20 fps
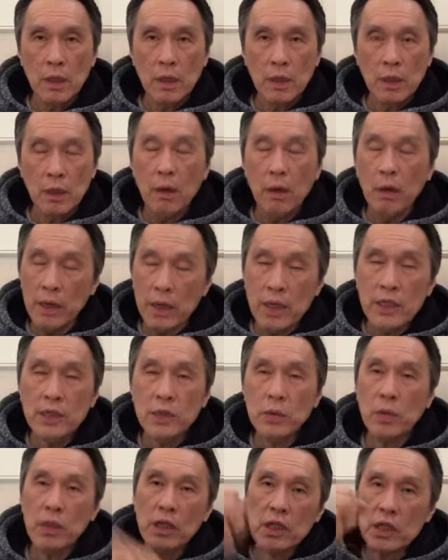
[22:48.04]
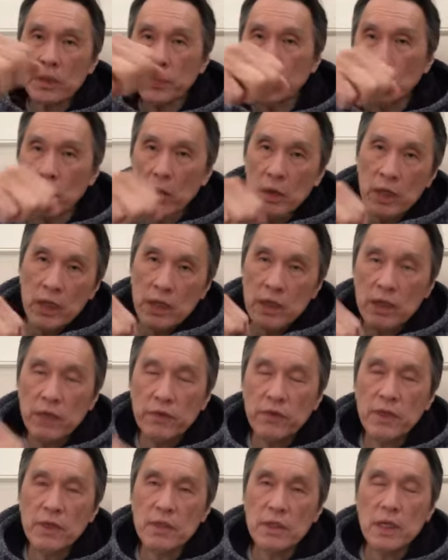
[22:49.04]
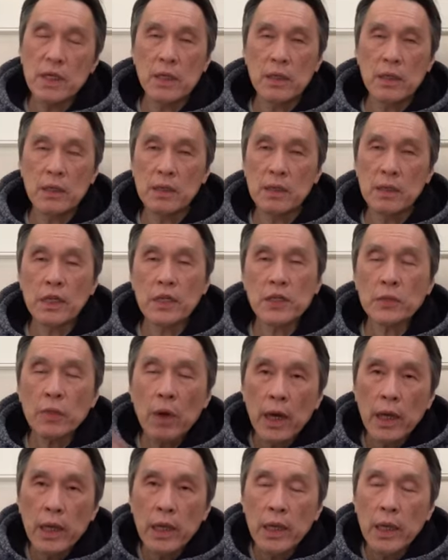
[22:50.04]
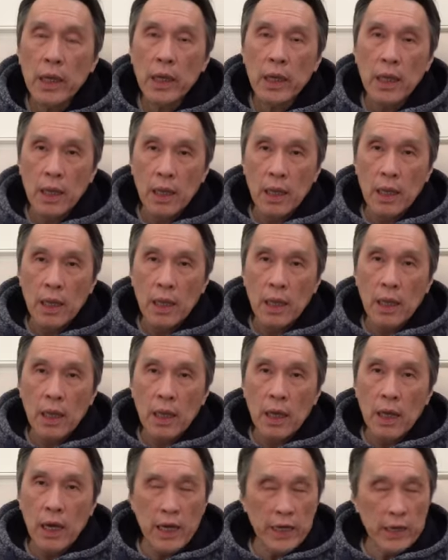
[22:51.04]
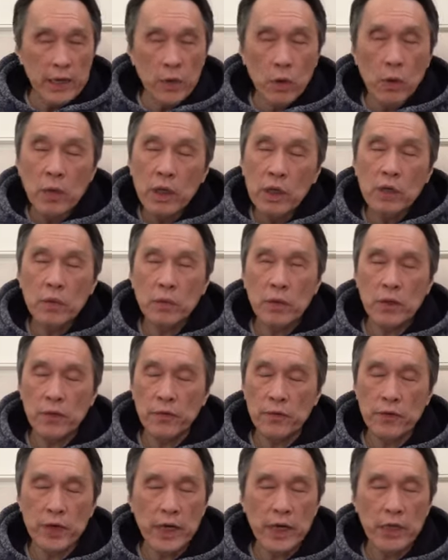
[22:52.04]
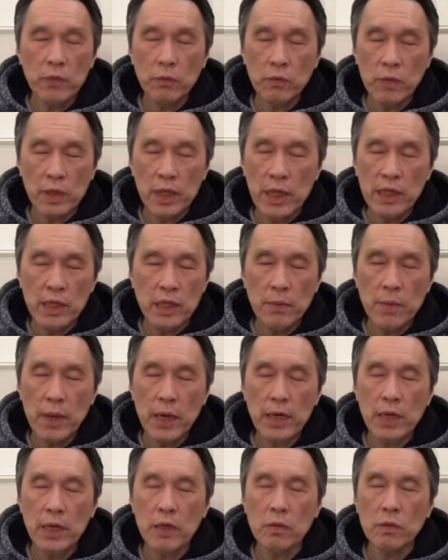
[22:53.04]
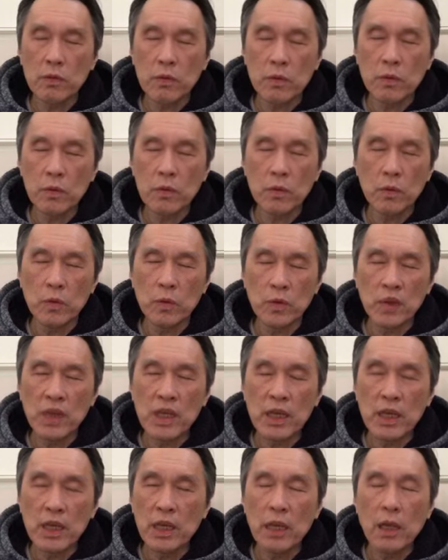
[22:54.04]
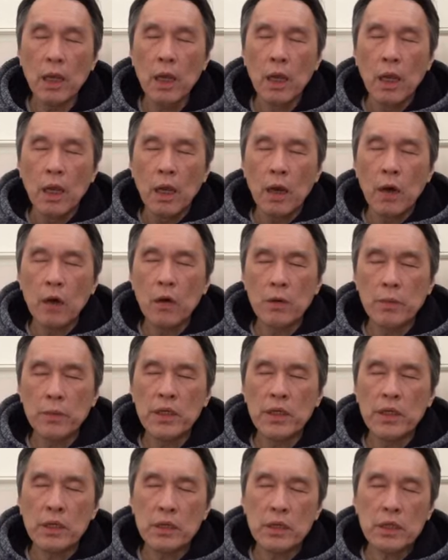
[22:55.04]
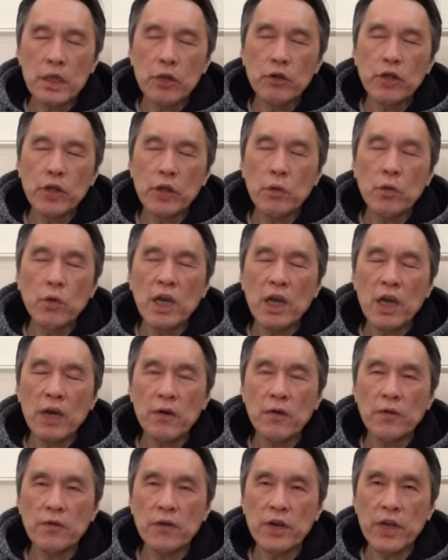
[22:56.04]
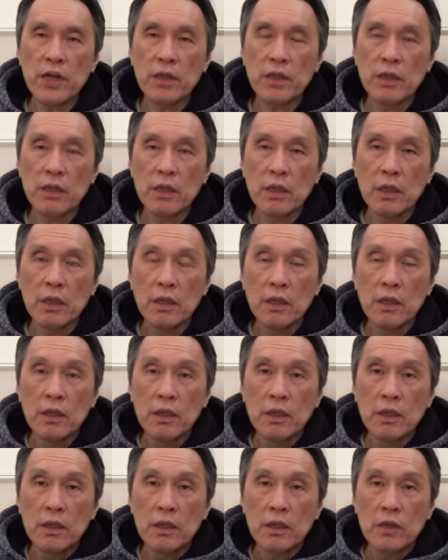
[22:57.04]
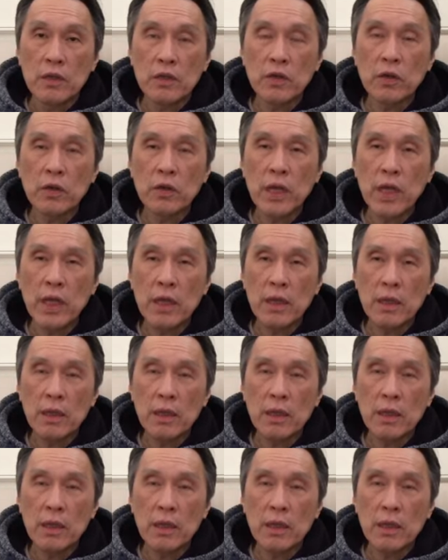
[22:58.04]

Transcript: Or else one is pulling reverse gear. That's why I don't want to be friend with anybody who thinking, oh, because Hendrik, we are friends, so that